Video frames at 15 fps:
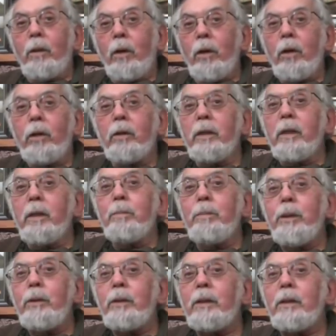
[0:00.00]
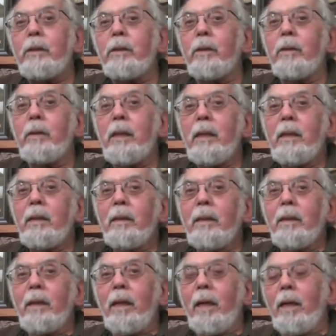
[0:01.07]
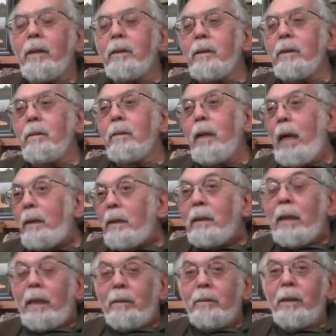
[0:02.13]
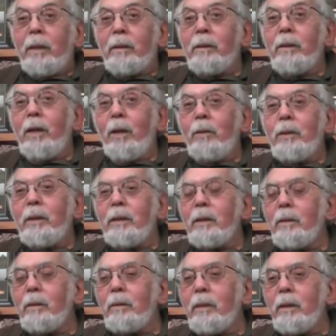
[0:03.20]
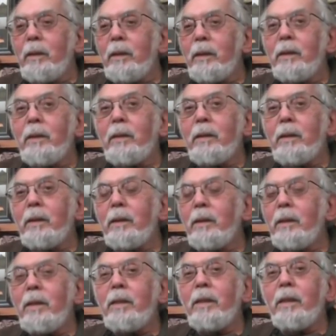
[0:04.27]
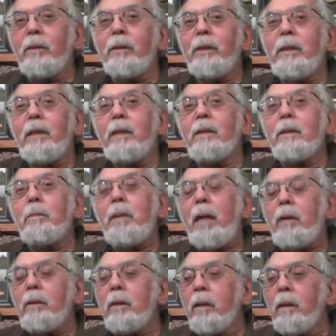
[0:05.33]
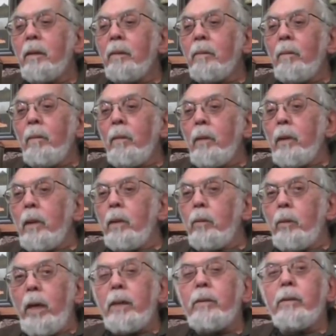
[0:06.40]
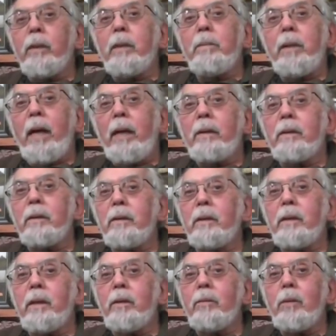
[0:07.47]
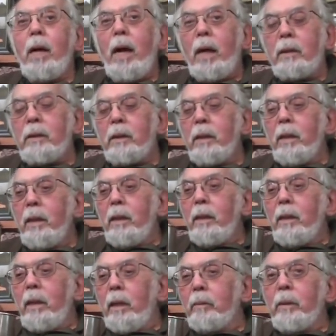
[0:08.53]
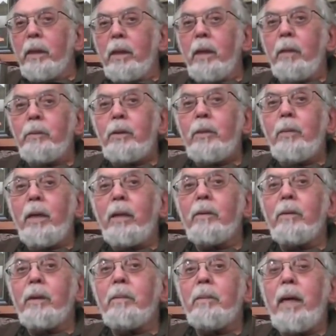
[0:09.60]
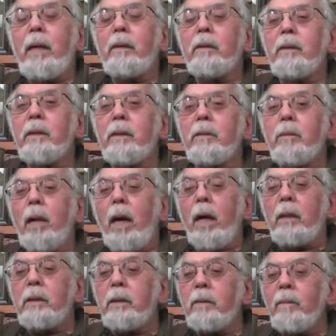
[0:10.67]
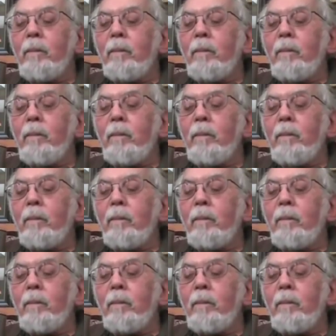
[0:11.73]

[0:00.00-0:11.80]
hurling abuse at you?" And I said, "Well, this is a theory that's about weathering patterns in rocks, and when it comes to weathering patterns in rocks,